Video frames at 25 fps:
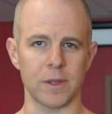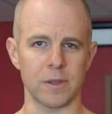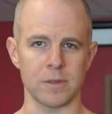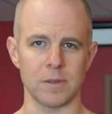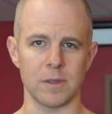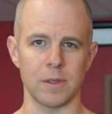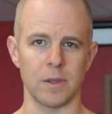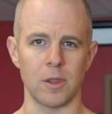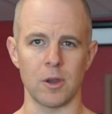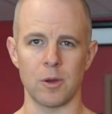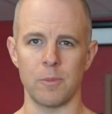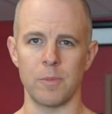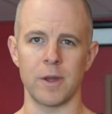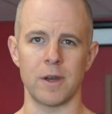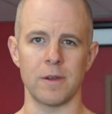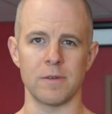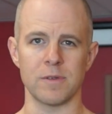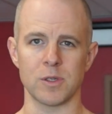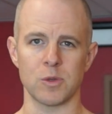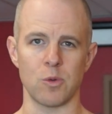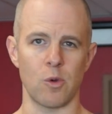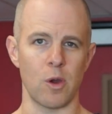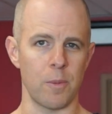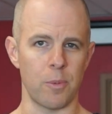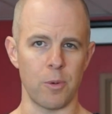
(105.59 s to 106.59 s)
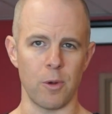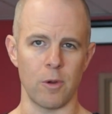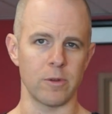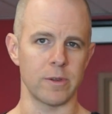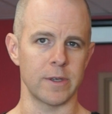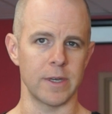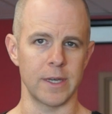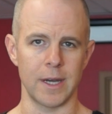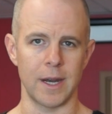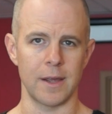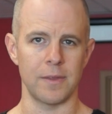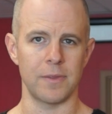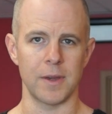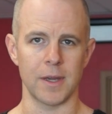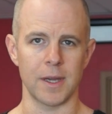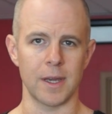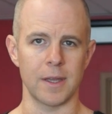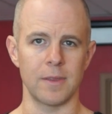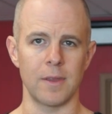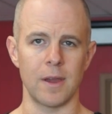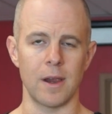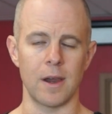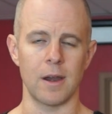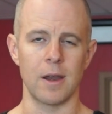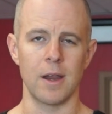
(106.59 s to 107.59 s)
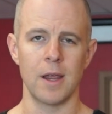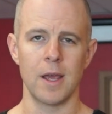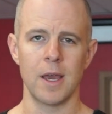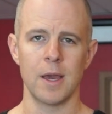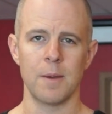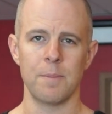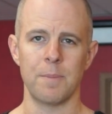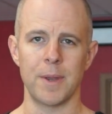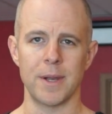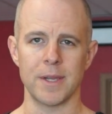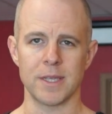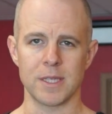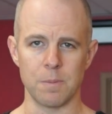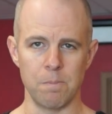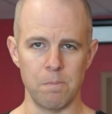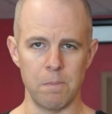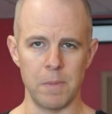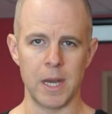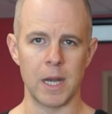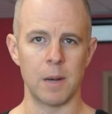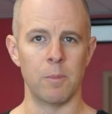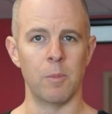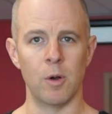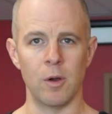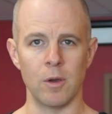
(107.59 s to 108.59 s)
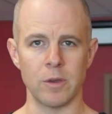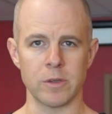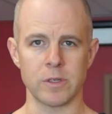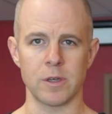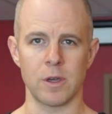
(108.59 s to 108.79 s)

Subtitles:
There's a little bit of soy protein, I think, in there, but it's minimal.